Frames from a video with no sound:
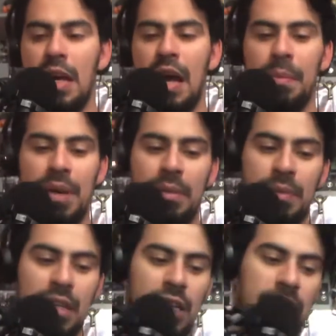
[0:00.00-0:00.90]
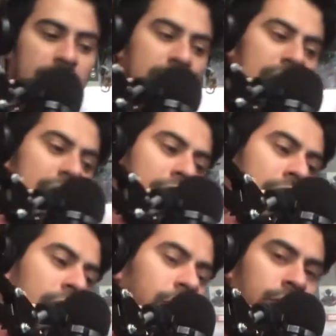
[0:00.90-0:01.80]
man, because
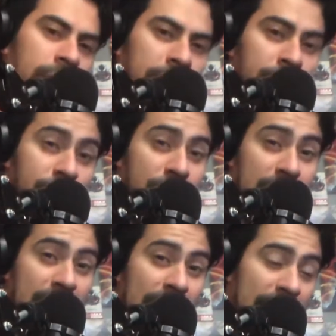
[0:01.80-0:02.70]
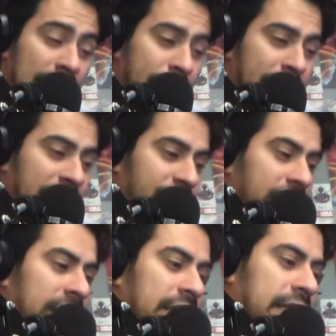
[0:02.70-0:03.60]
I don't remember if she had that many
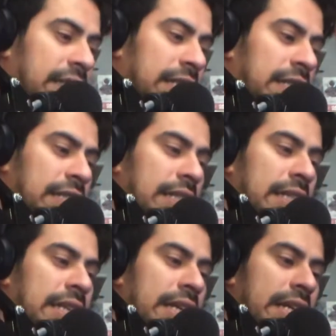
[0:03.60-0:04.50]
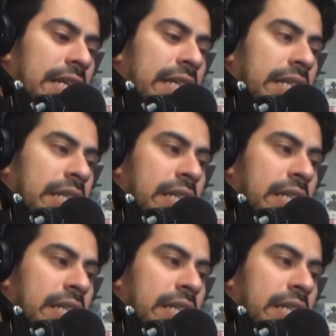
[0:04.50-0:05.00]
chase scenes in